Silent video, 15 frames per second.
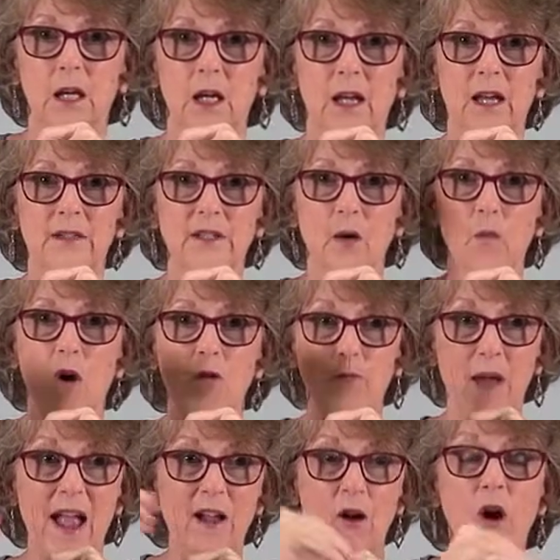As I walked
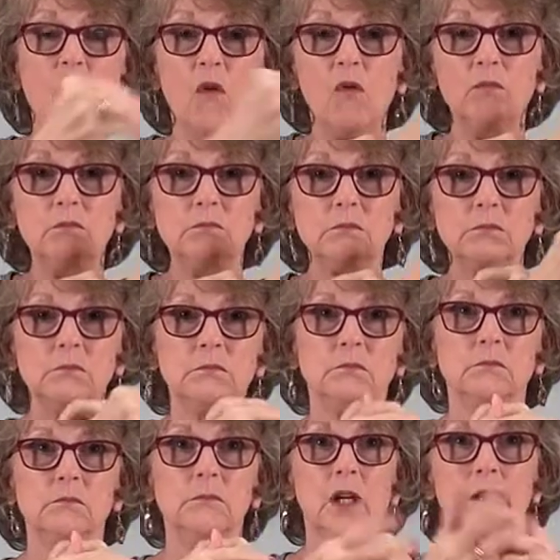back home,
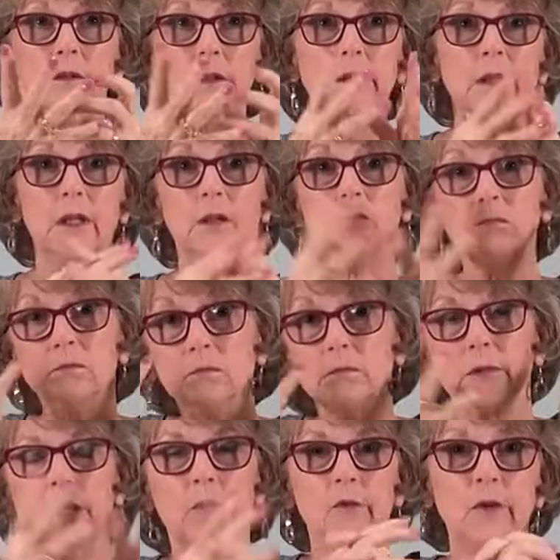I'd look up,
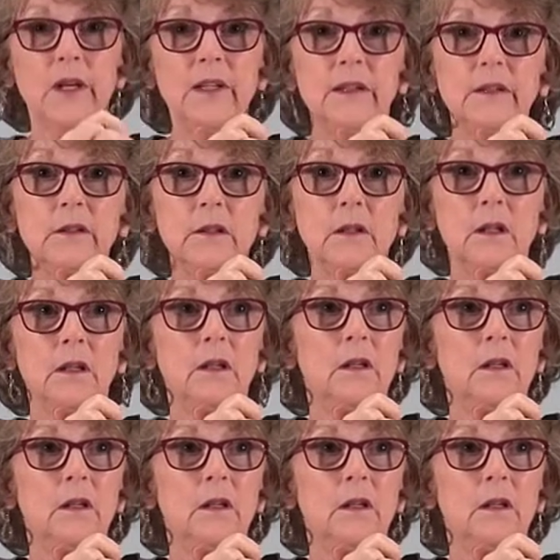I'd read it.